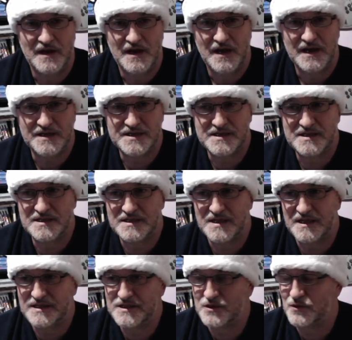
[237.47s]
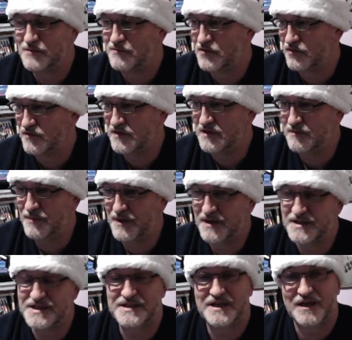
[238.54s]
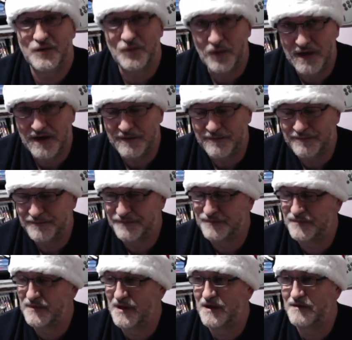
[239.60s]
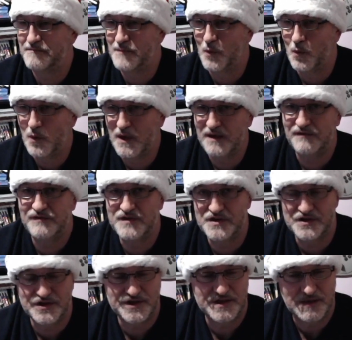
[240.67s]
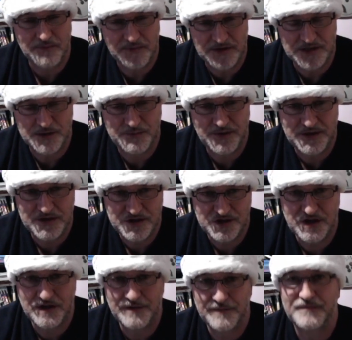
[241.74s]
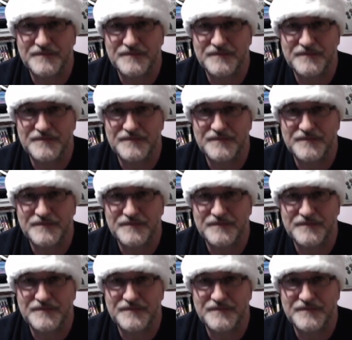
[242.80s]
I said to him, "Look, you better stay away. My wife has just sent me this picture.